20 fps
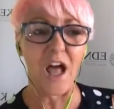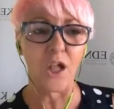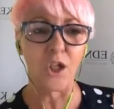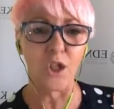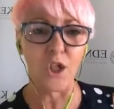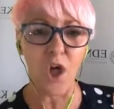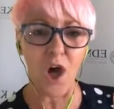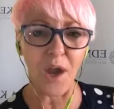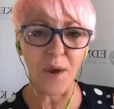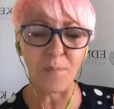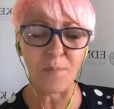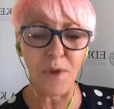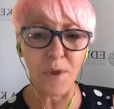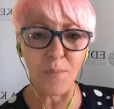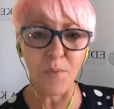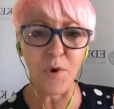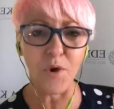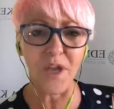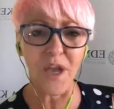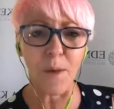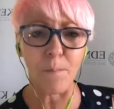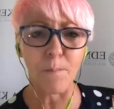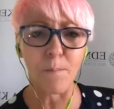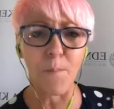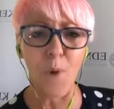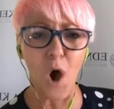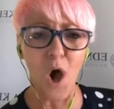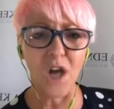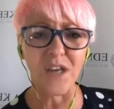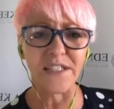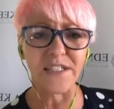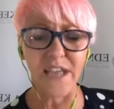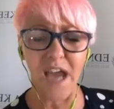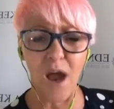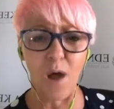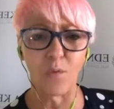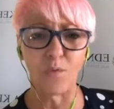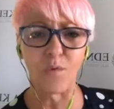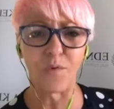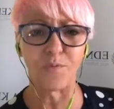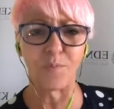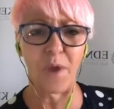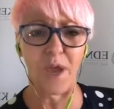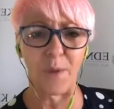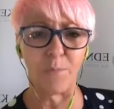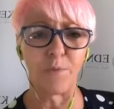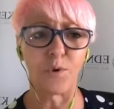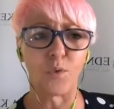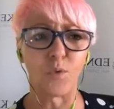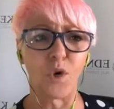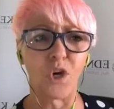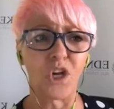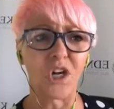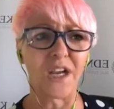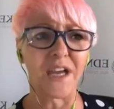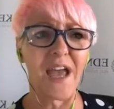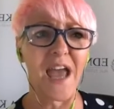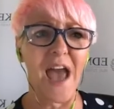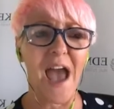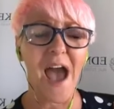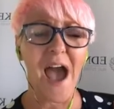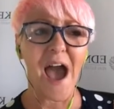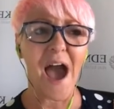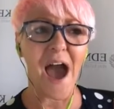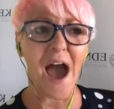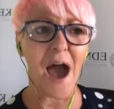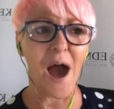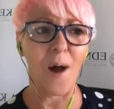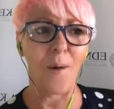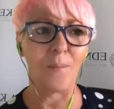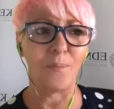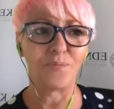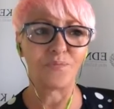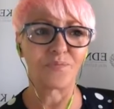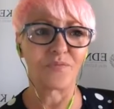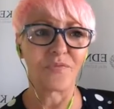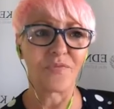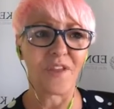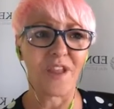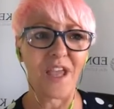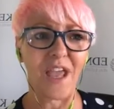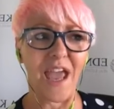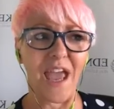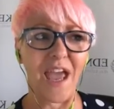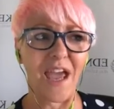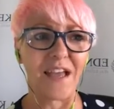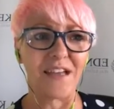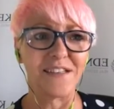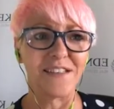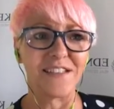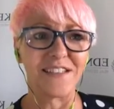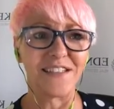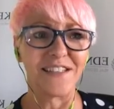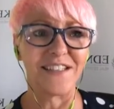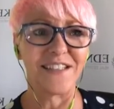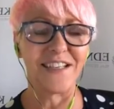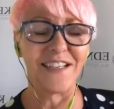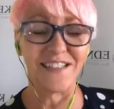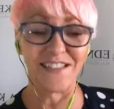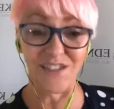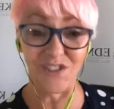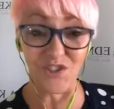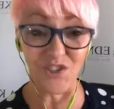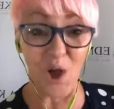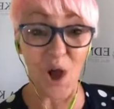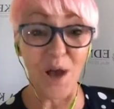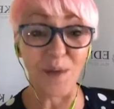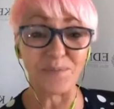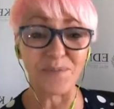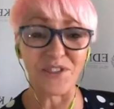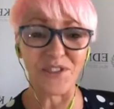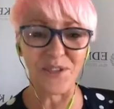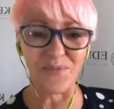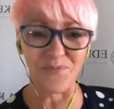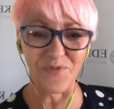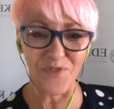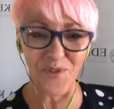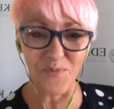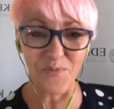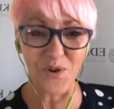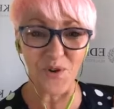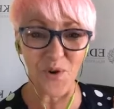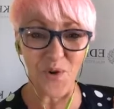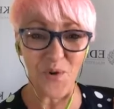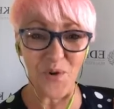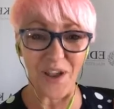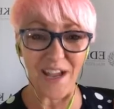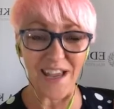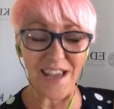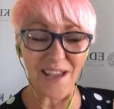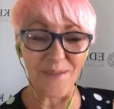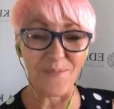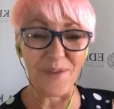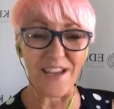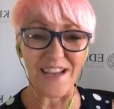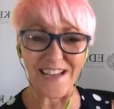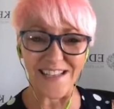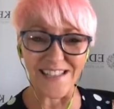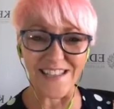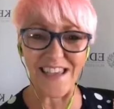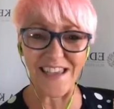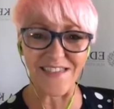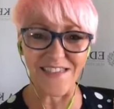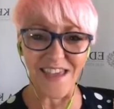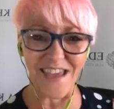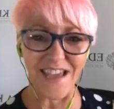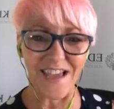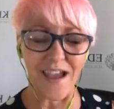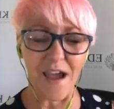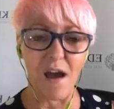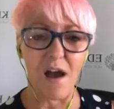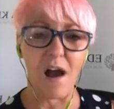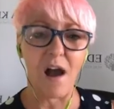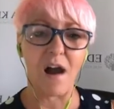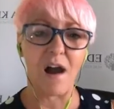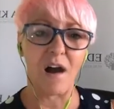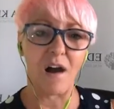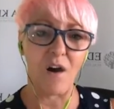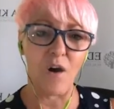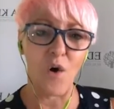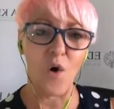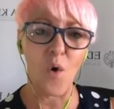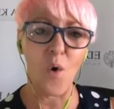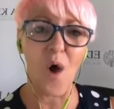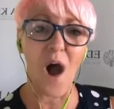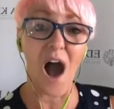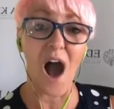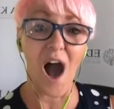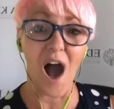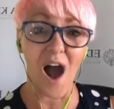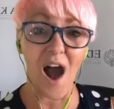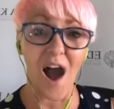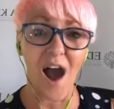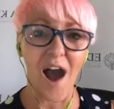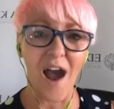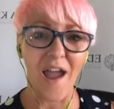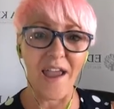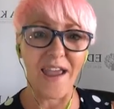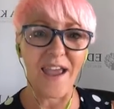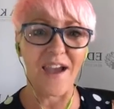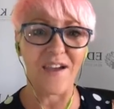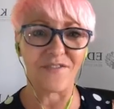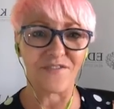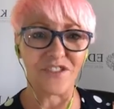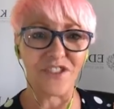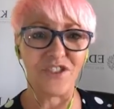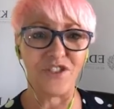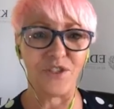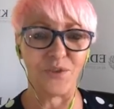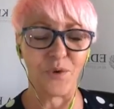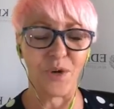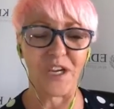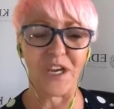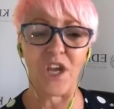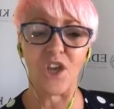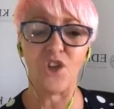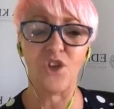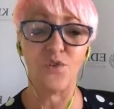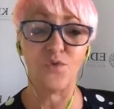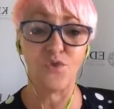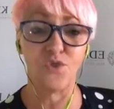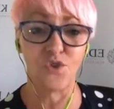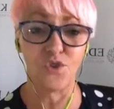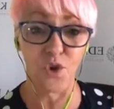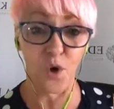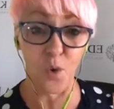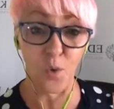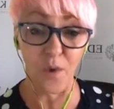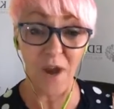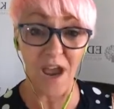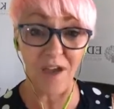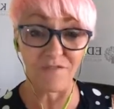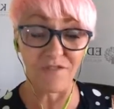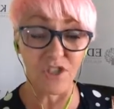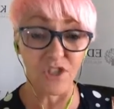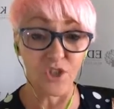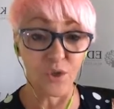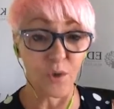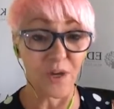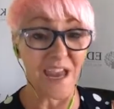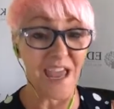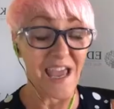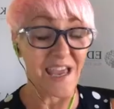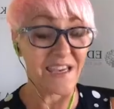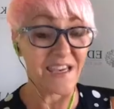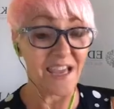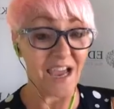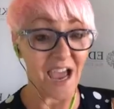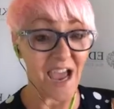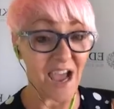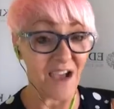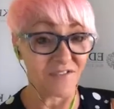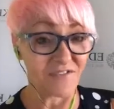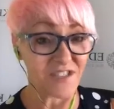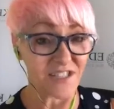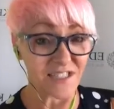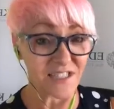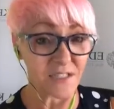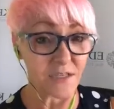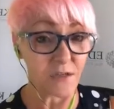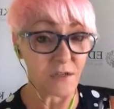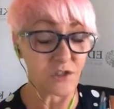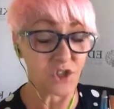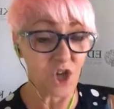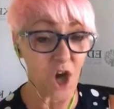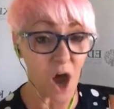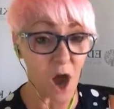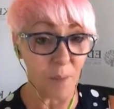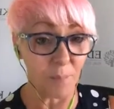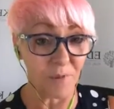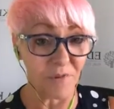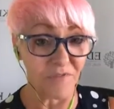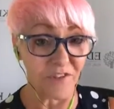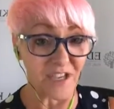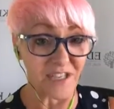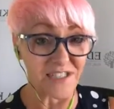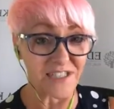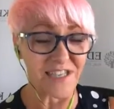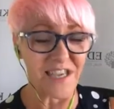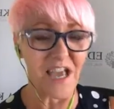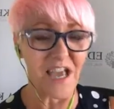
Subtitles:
A lot of people get bogged down with paperwork, and it stops them from growing because they think, oh, I have to do it. You don't have to do it. You have to stay on top of it,